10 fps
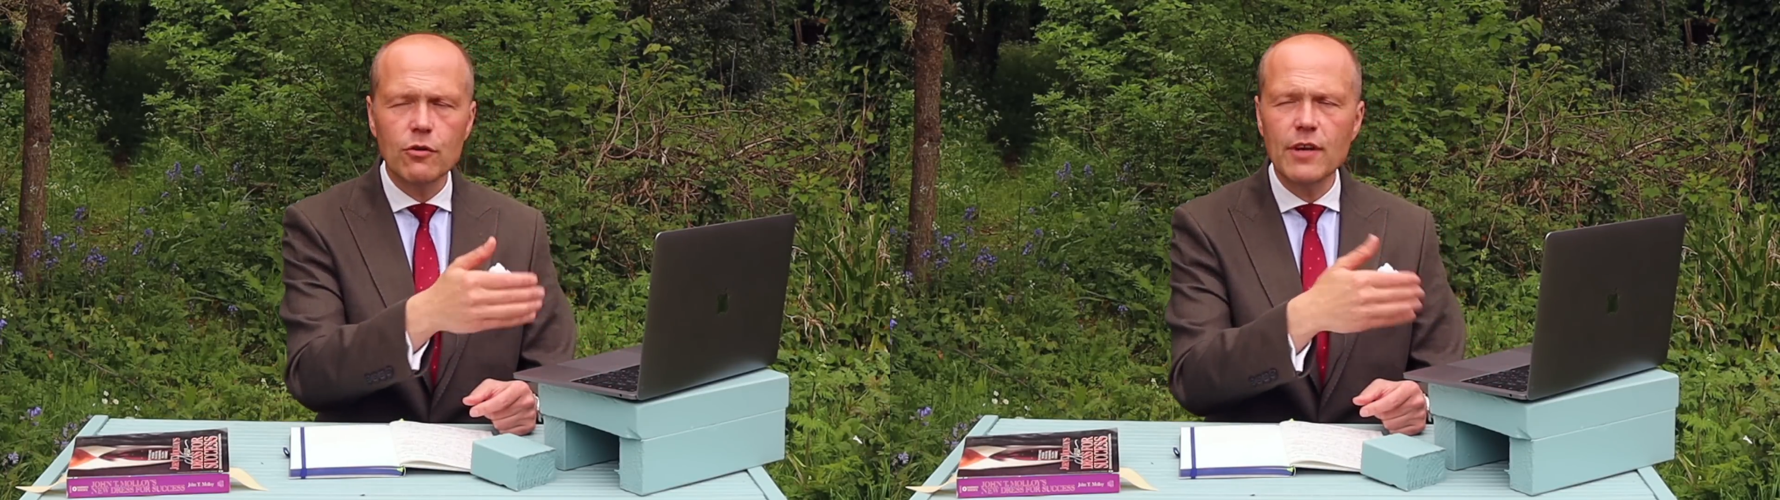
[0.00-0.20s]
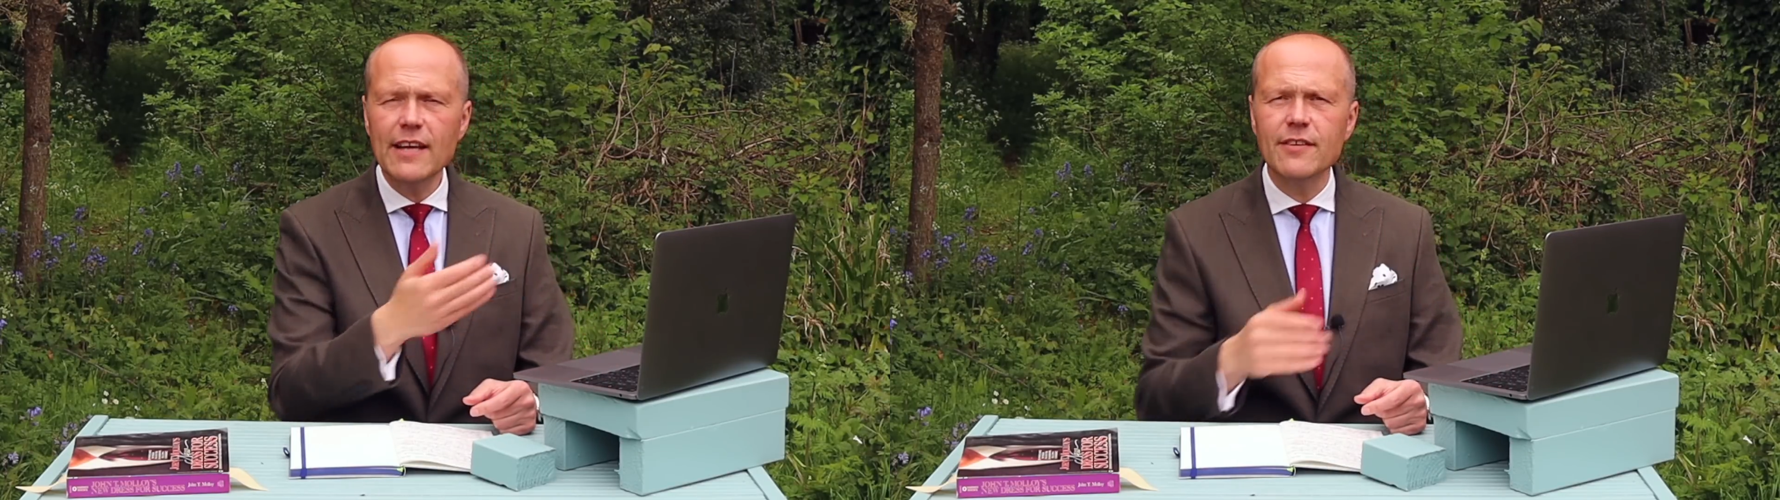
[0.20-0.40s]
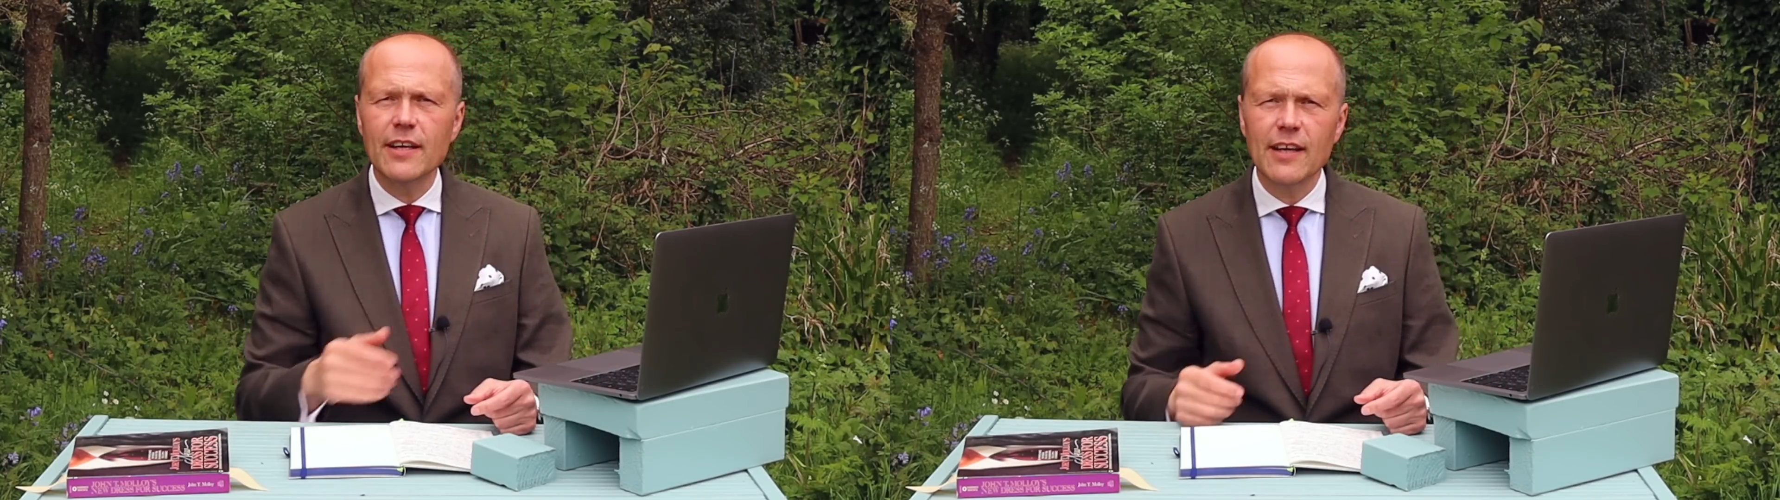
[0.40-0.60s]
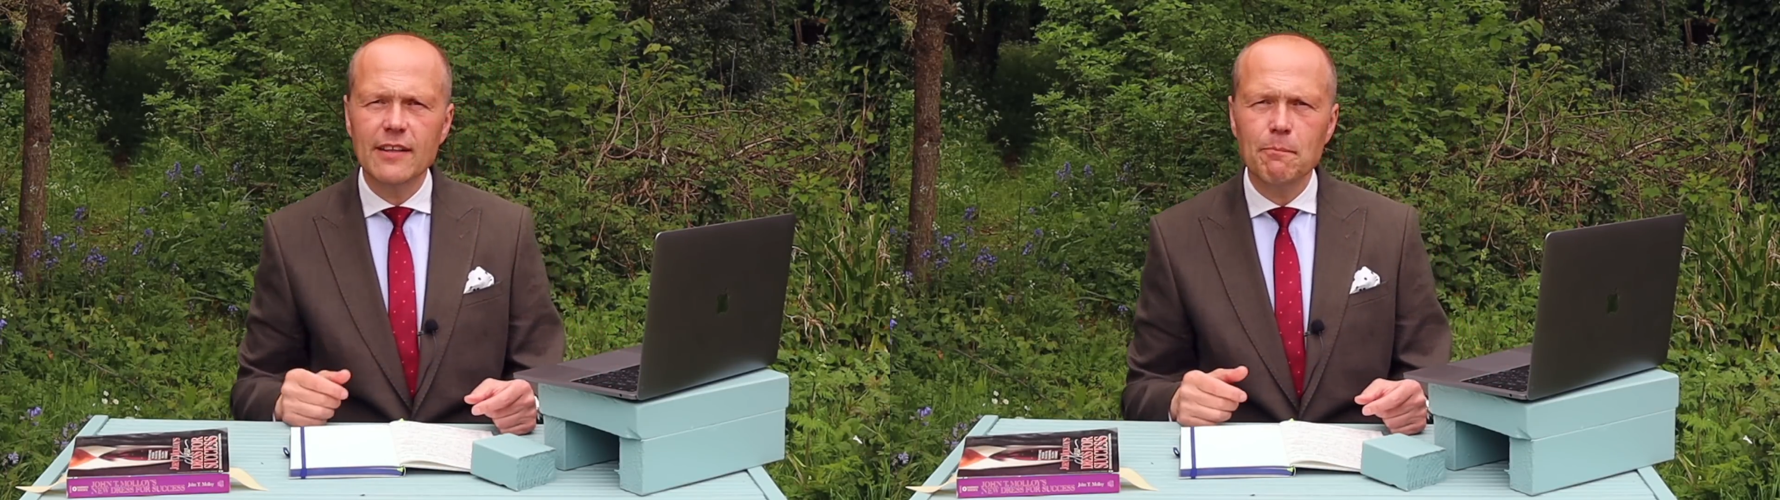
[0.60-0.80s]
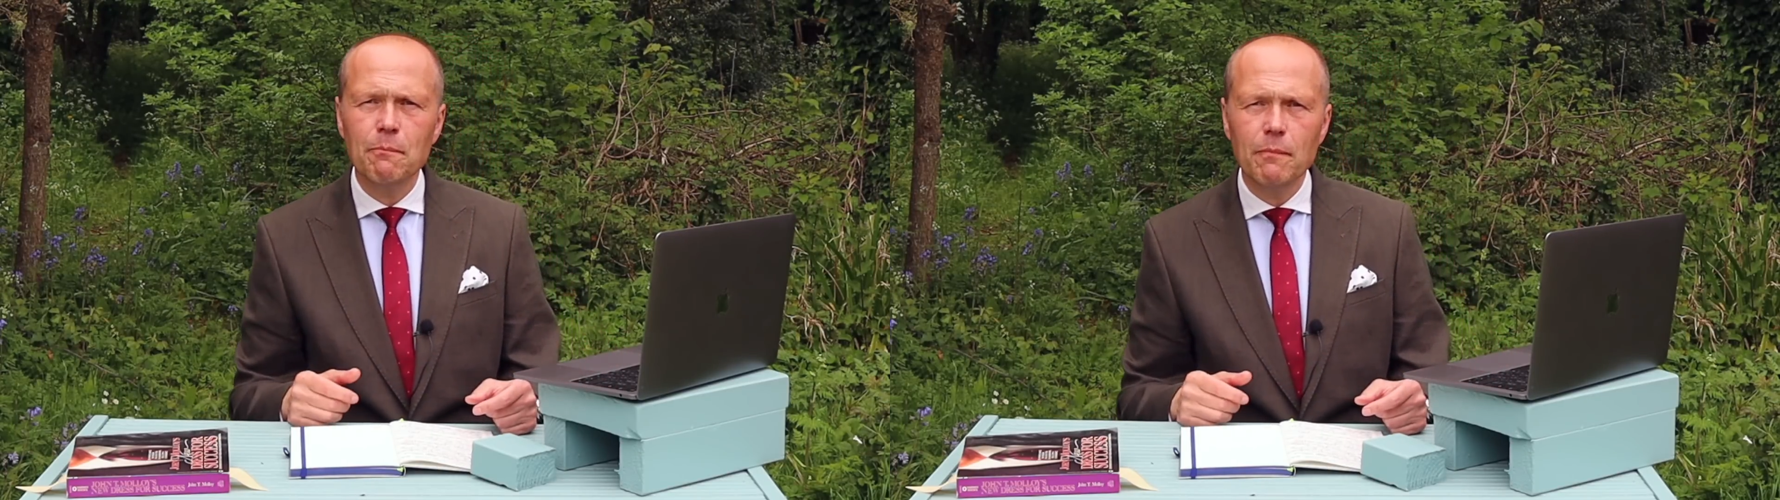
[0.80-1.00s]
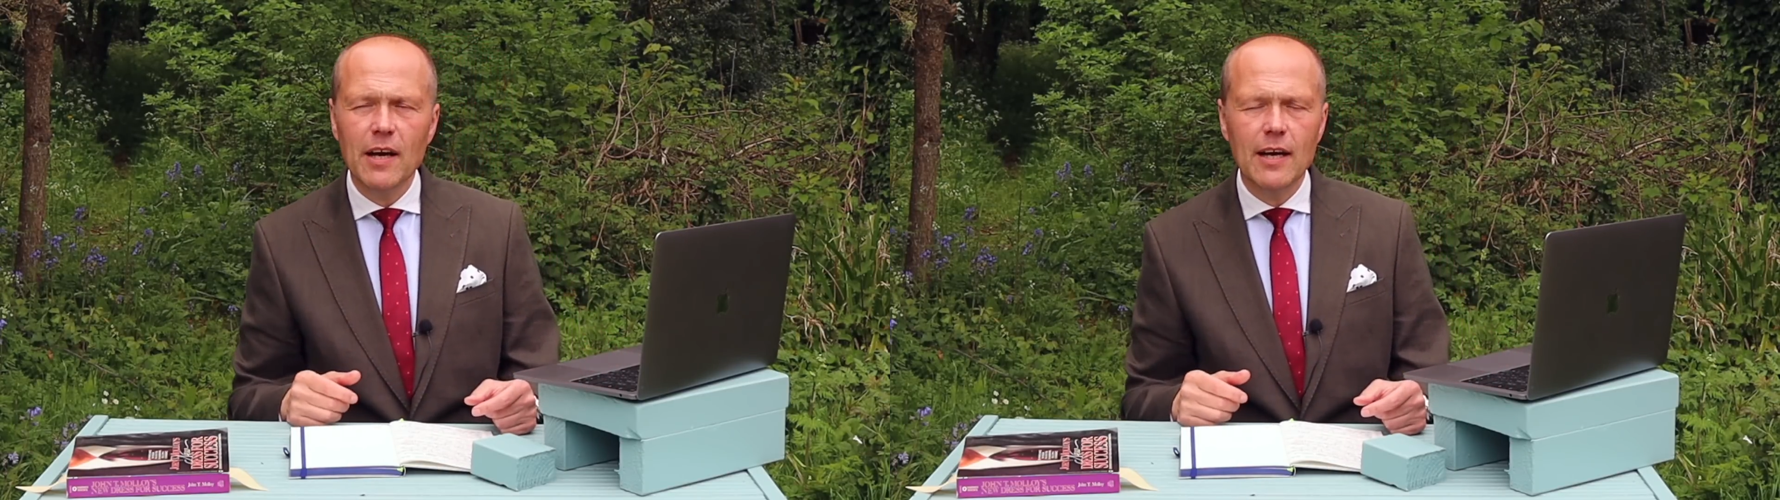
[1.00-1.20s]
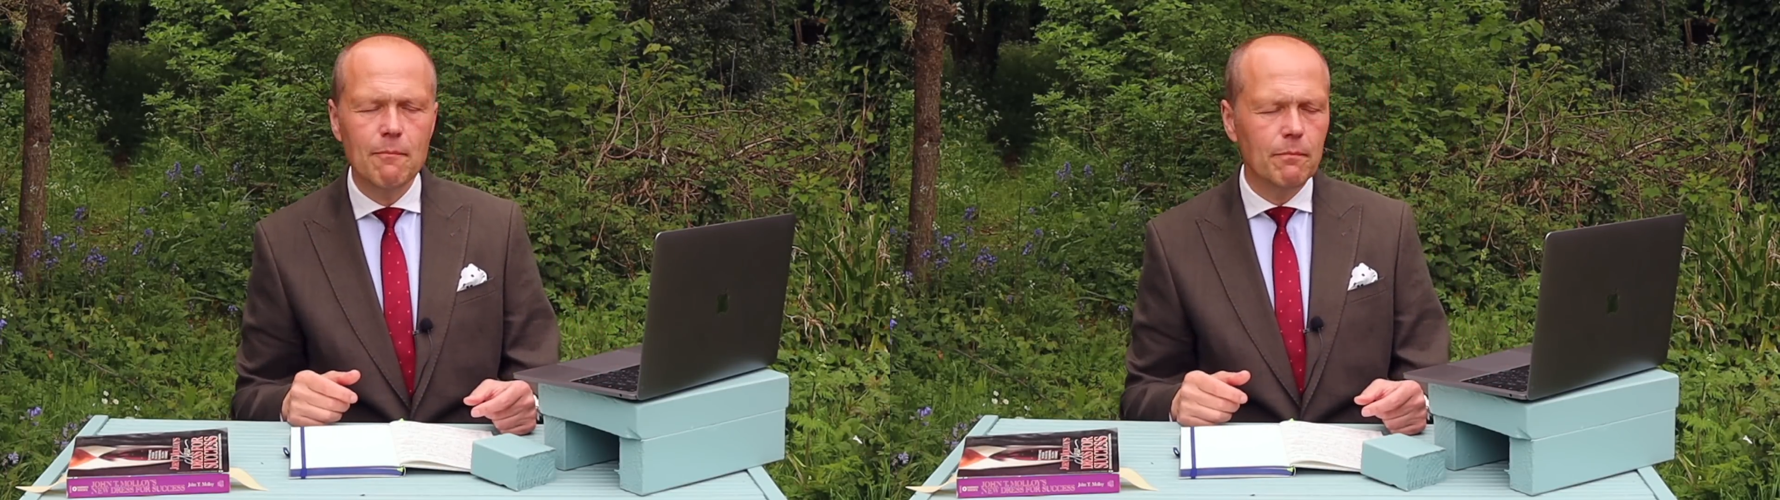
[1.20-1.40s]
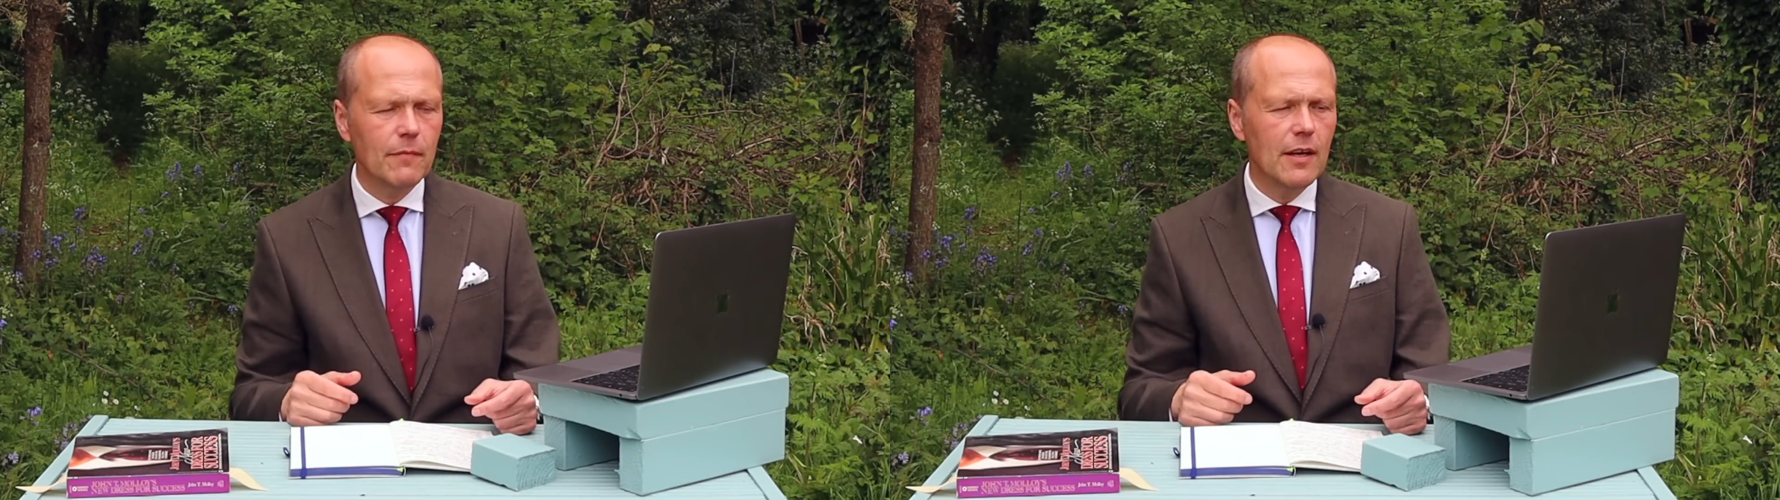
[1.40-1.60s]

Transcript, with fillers: creating that um,